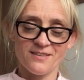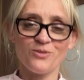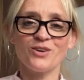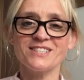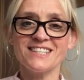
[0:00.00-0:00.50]

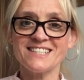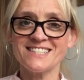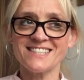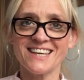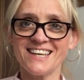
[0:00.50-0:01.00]
What did he
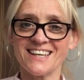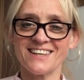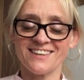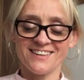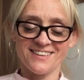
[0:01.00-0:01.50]
see?
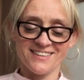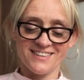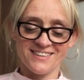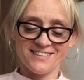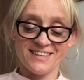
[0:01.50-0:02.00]

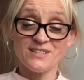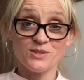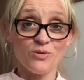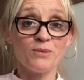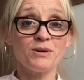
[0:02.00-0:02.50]
He
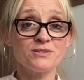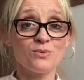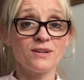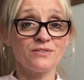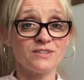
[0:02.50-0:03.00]
saw a most
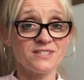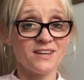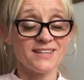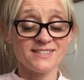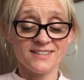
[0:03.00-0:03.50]
wonderful
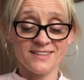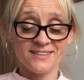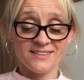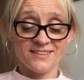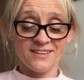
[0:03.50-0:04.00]
sight.
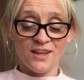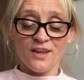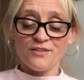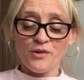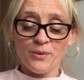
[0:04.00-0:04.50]

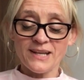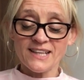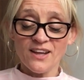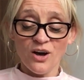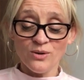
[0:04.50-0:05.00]
Through a
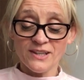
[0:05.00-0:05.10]
little hole